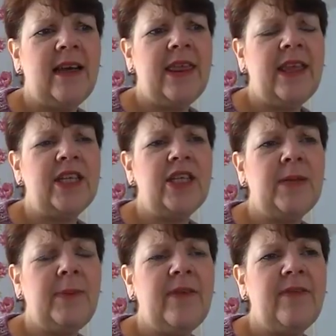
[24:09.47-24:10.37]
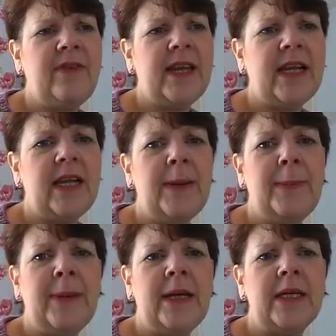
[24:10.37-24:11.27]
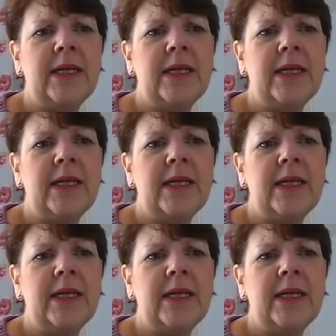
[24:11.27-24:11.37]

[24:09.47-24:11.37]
I think she's a bit fickle, but